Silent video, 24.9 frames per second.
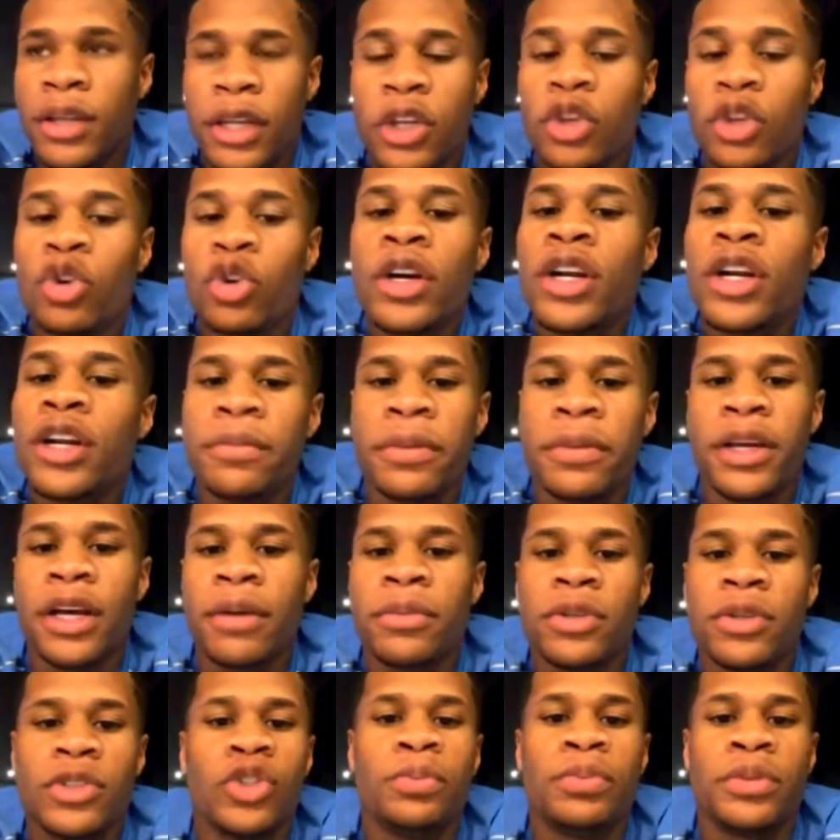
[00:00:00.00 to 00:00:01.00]
then you're gonna
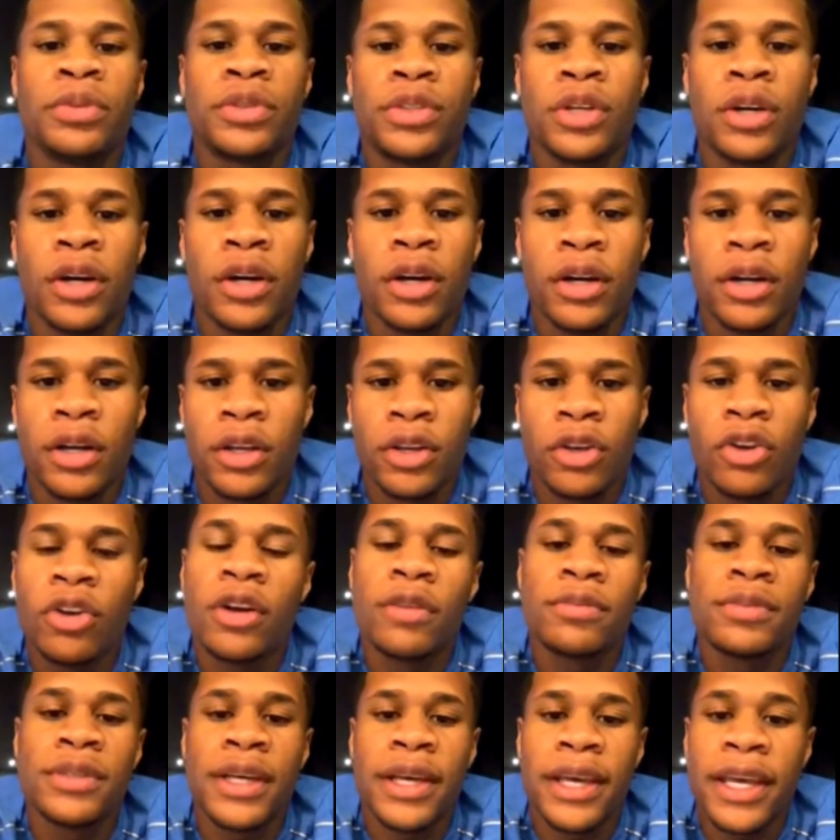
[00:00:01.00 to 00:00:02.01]
become a superstar.
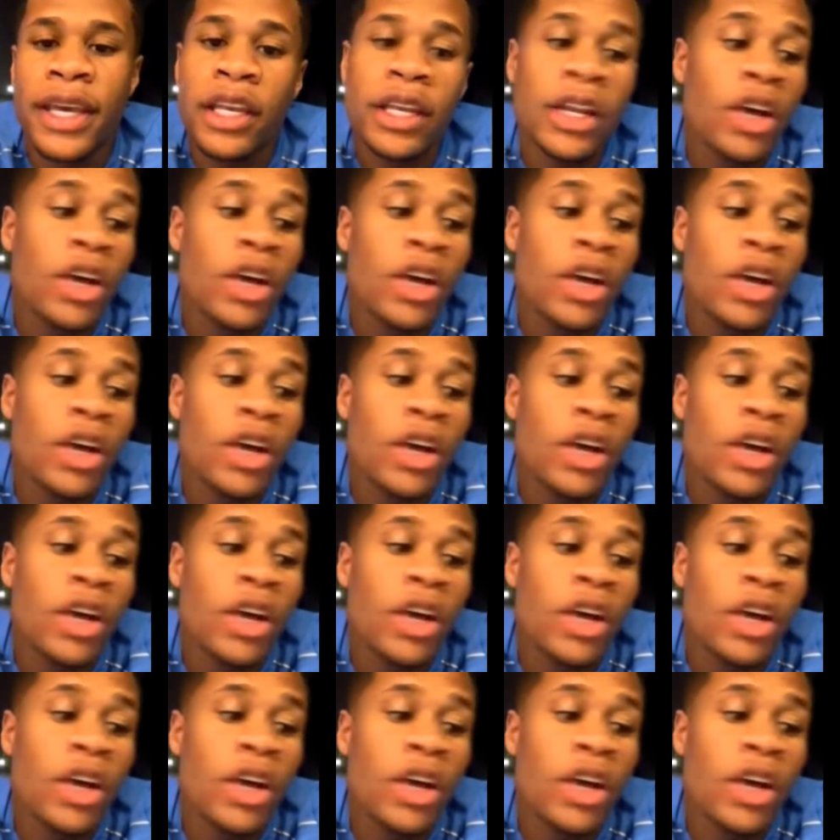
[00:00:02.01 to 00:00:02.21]
You know what I'm saying?